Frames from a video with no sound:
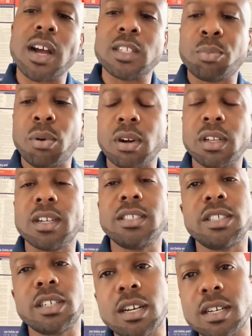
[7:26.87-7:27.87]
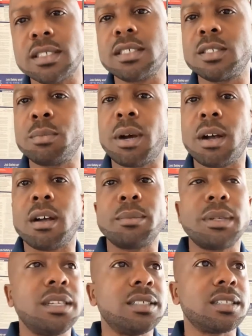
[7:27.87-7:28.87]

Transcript: watch party because your cousin's mom